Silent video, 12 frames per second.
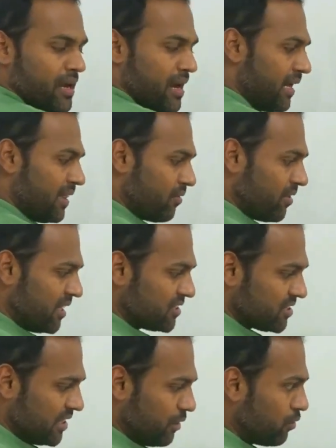another one is
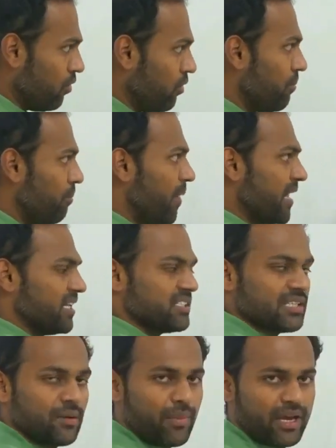due to minus
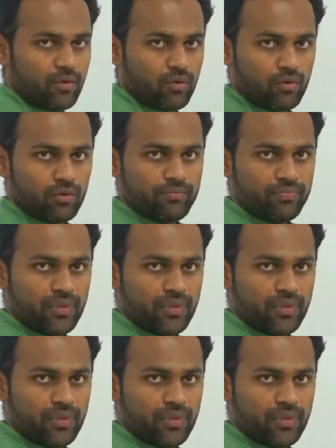10 microcoulomb.